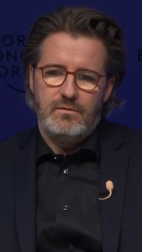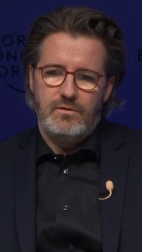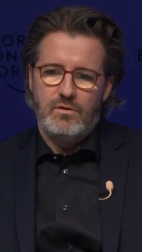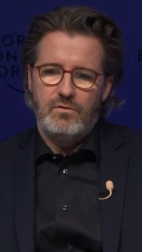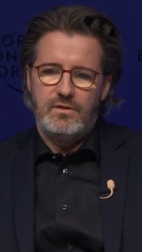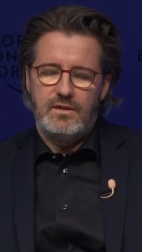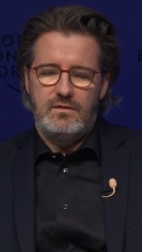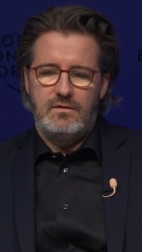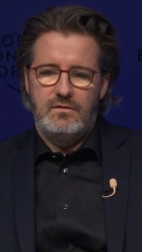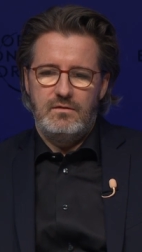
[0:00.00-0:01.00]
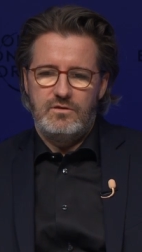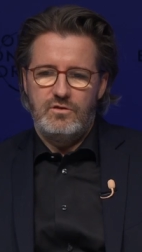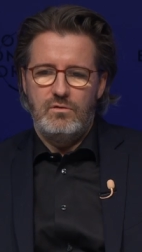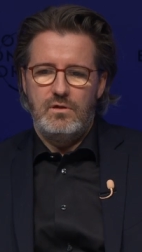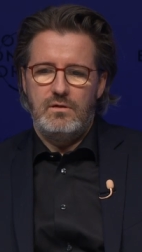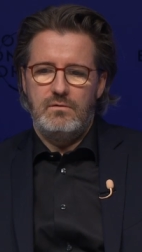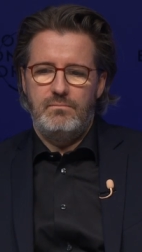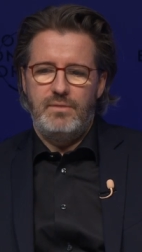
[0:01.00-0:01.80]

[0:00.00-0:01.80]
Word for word: know that solar